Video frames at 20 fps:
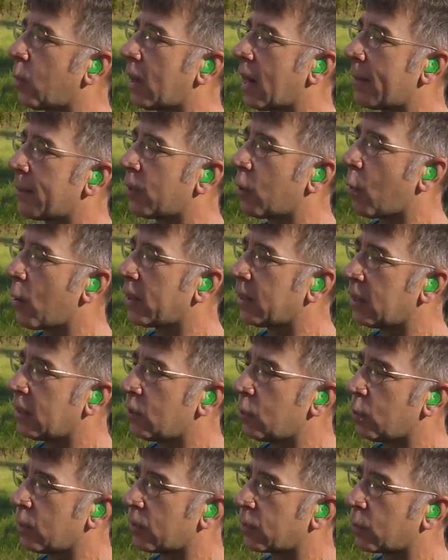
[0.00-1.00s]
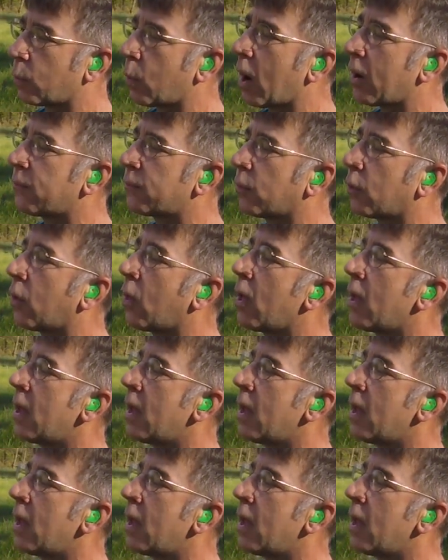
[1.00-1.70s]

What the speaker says: I'm going to do with the rifle.